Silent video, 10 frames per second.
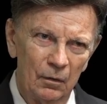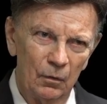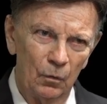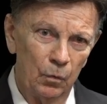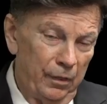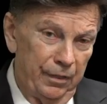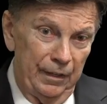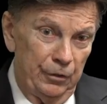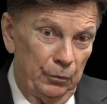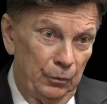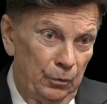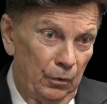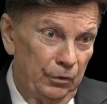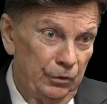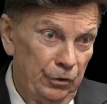whether they do
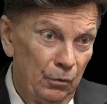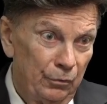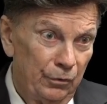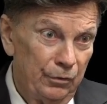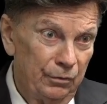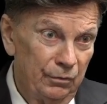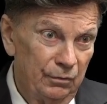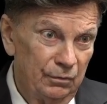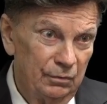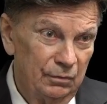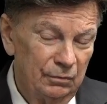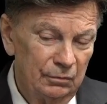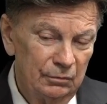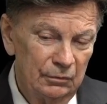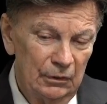or don't.
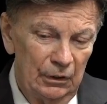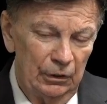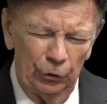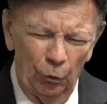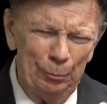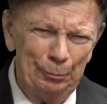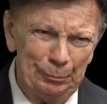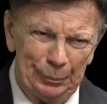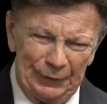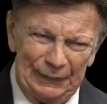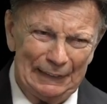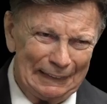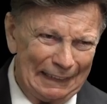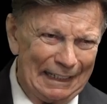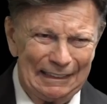Don't be
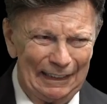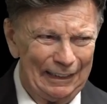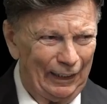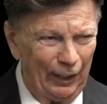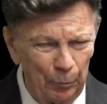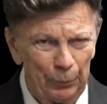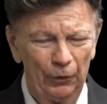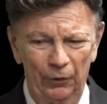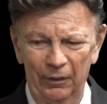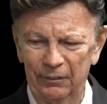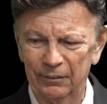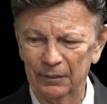like the hypocrites.